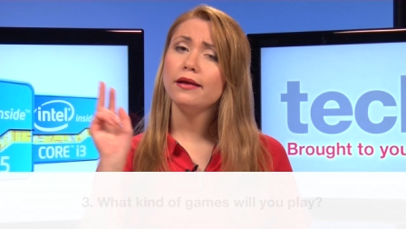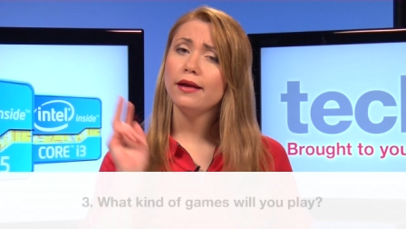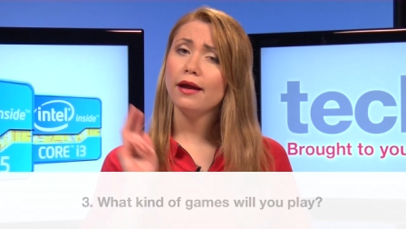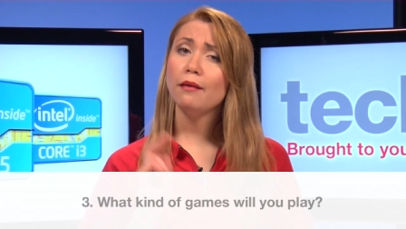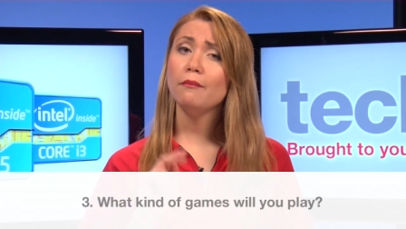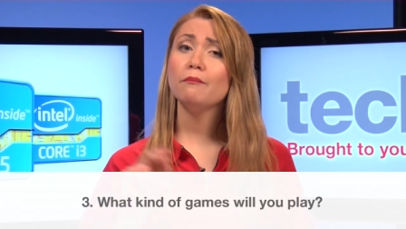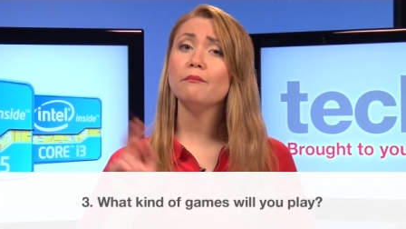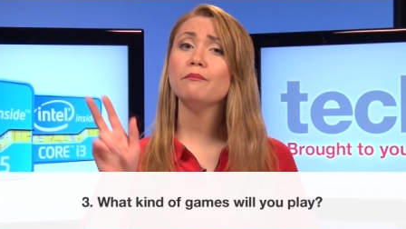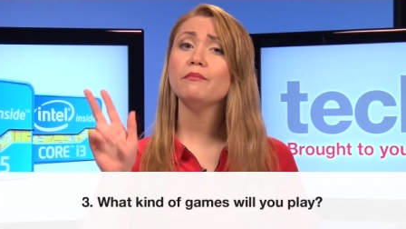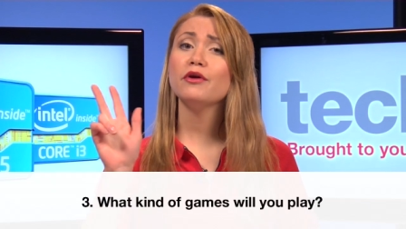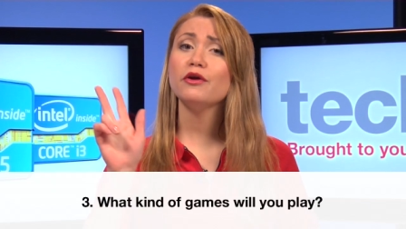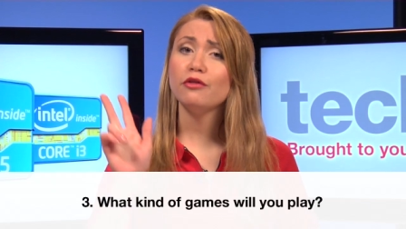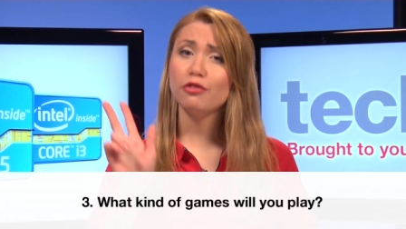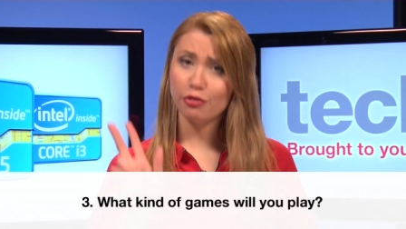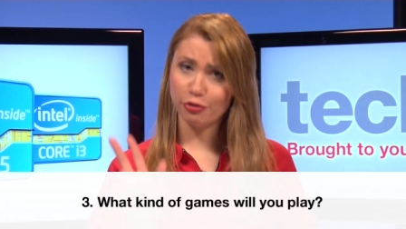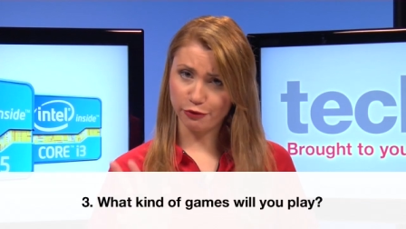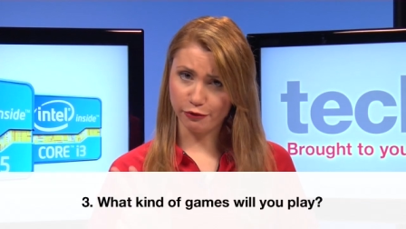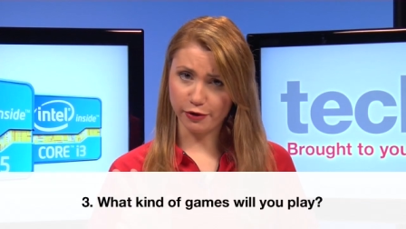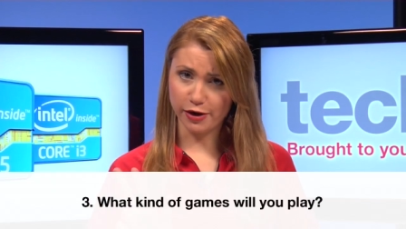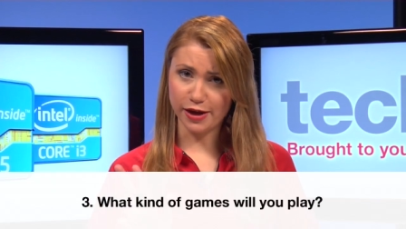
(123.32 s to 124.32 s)
Number
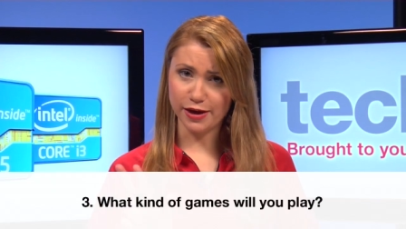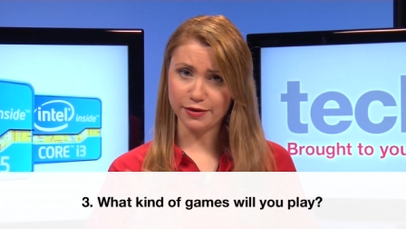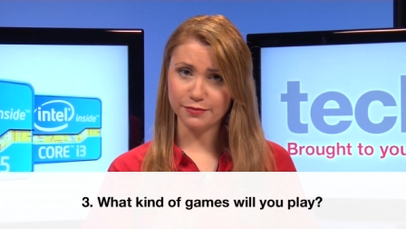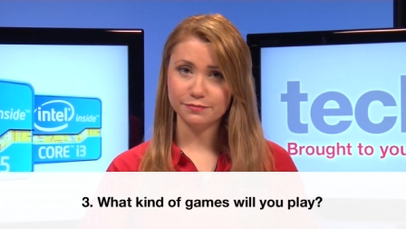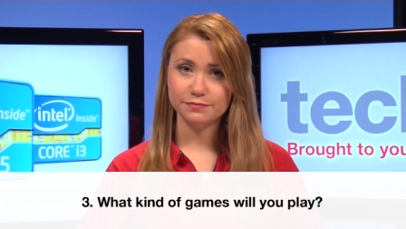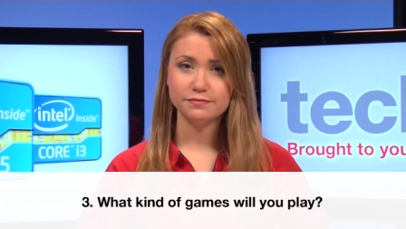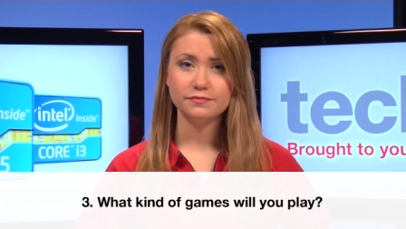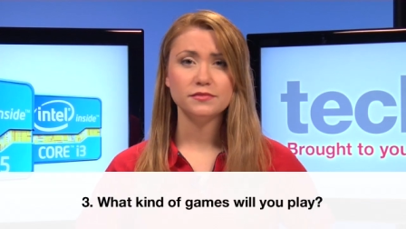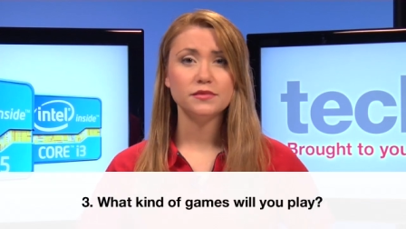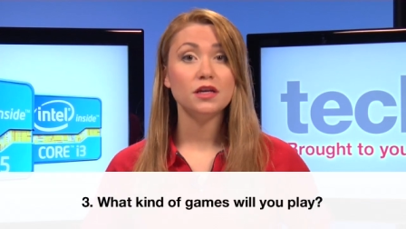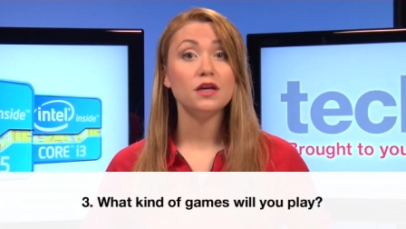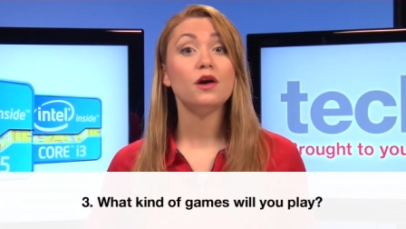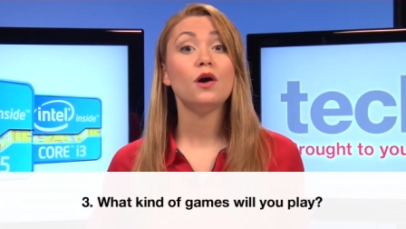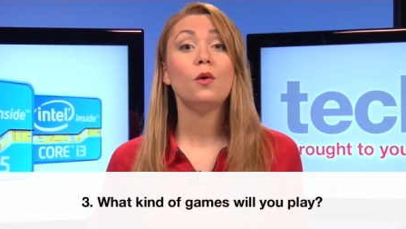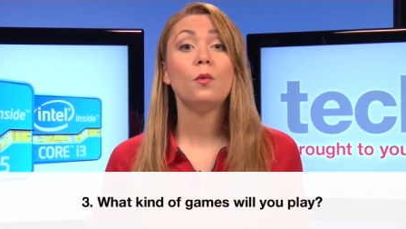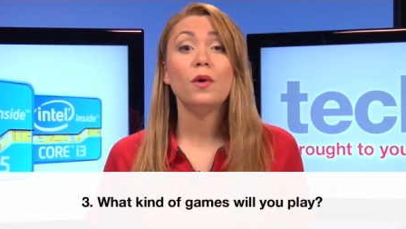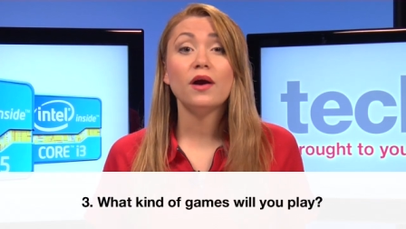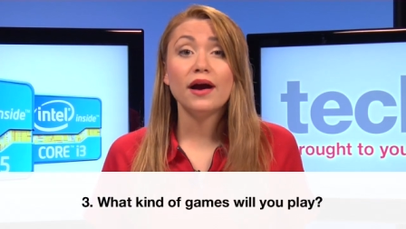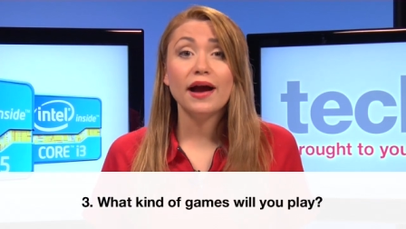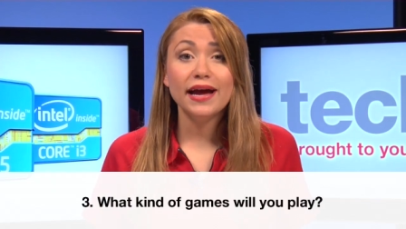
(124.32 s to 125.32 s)
3,
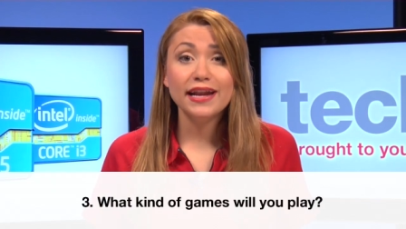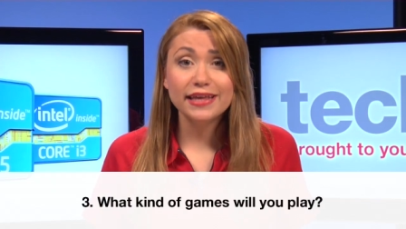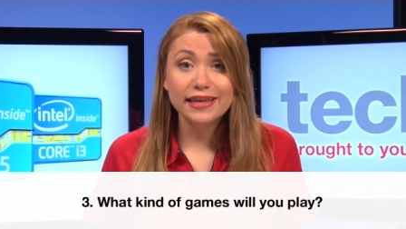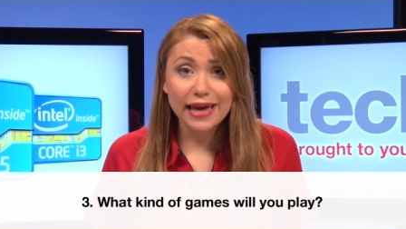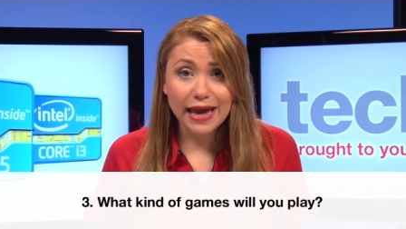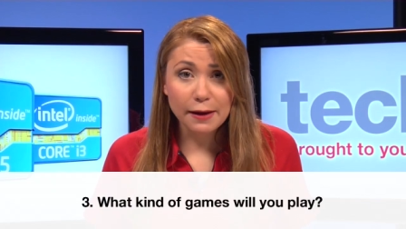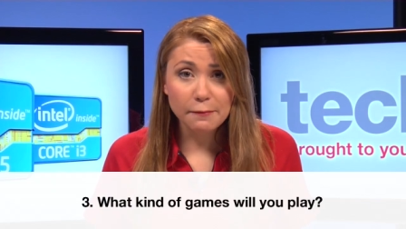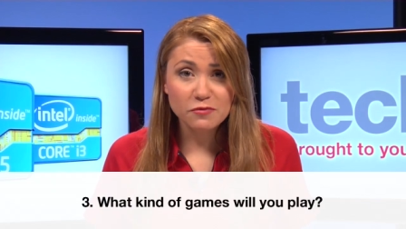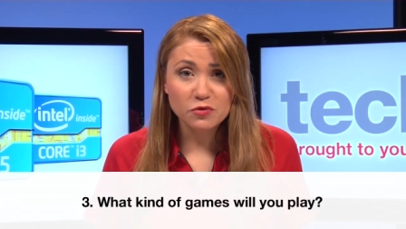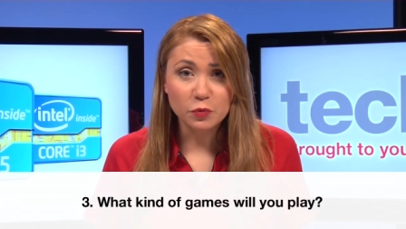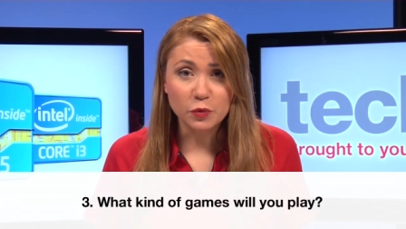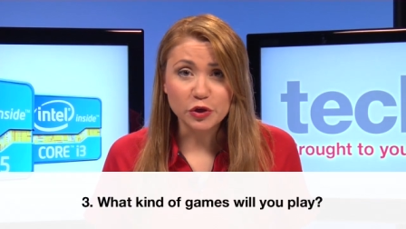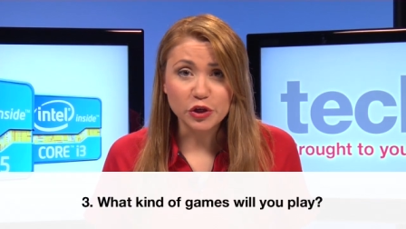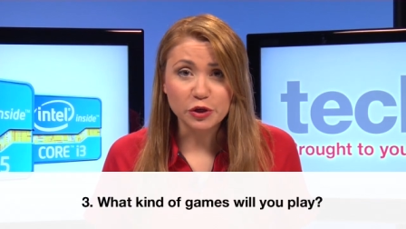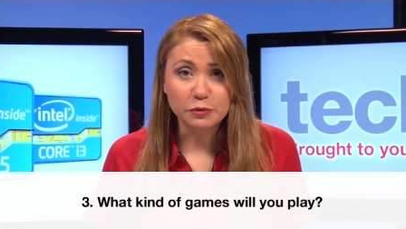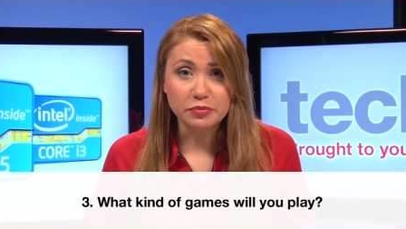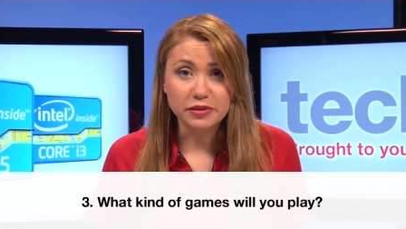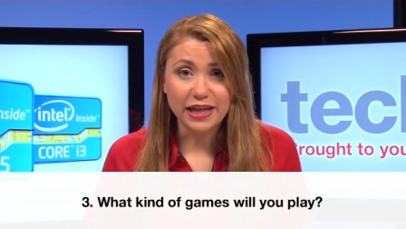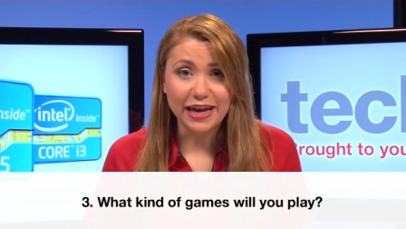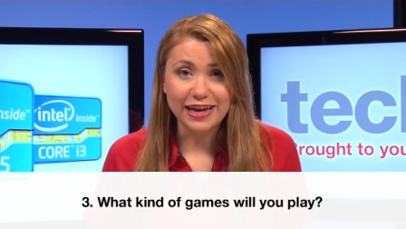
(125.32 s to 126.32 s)
what kind of games will
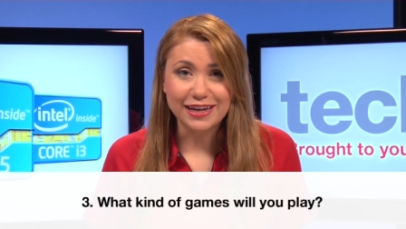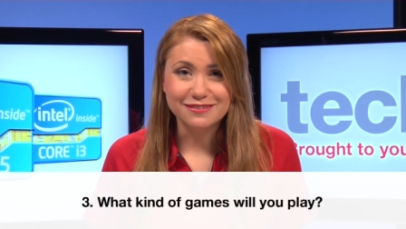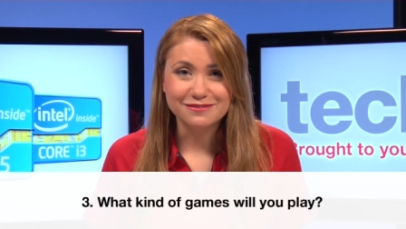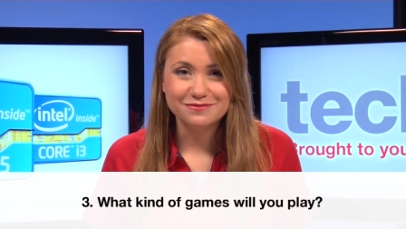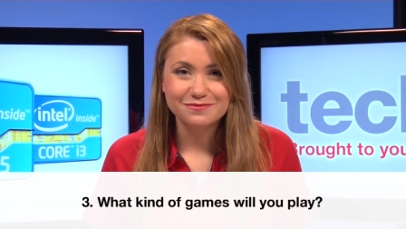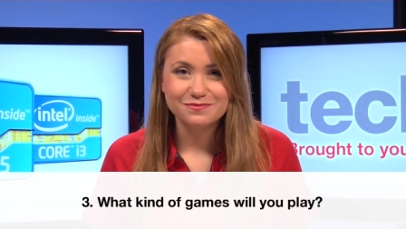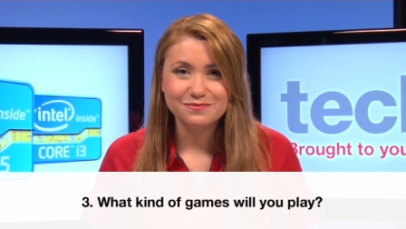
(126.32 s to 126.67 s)
you play?